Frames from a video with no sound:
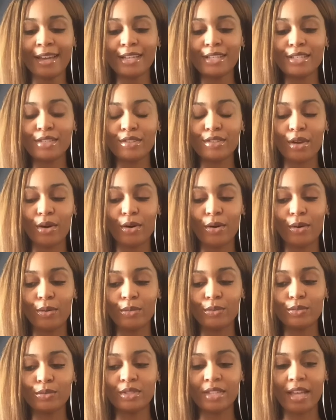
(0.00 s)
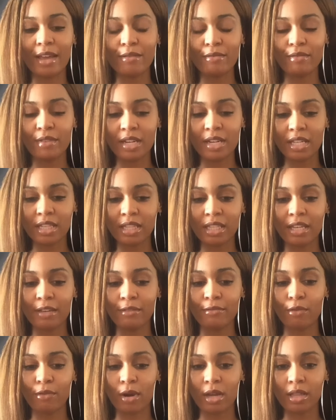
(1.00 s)
so, definitely
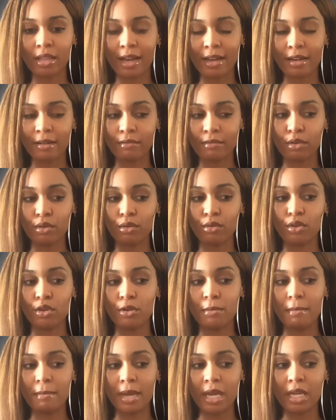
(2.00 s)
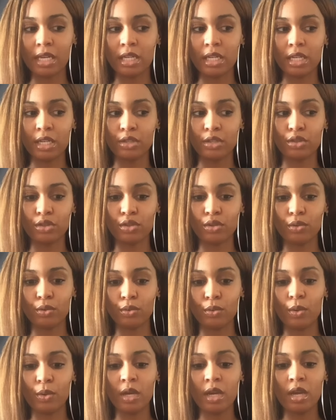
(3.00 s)
for a lot of you, you may need
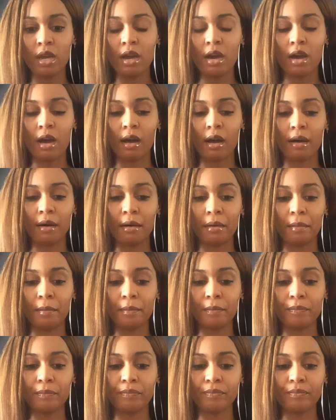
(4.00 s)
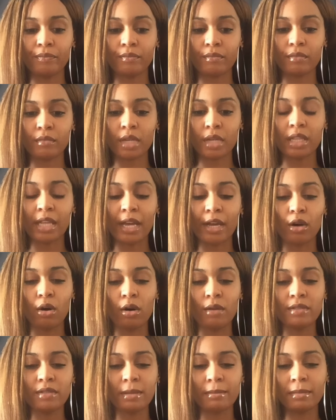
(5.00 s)
to um, let go
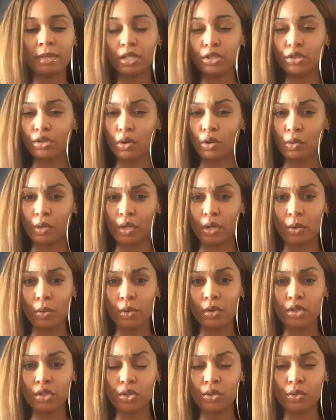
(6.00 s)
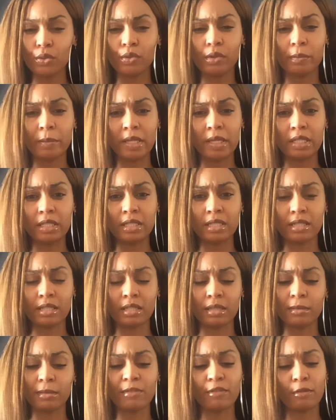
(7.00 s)
of something that you're holding on to. You may need to see
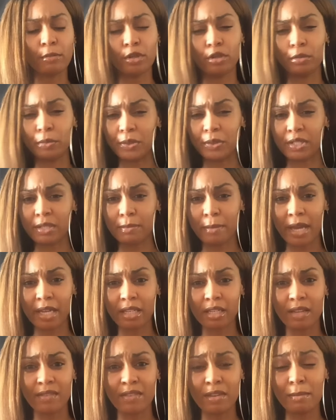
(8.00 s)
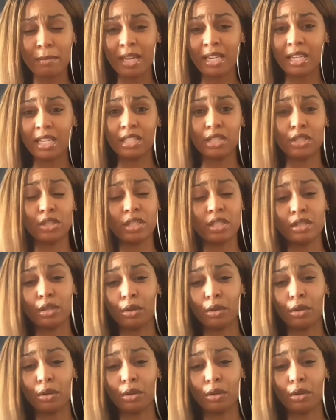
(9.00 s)
something from a new perspective. You may need to just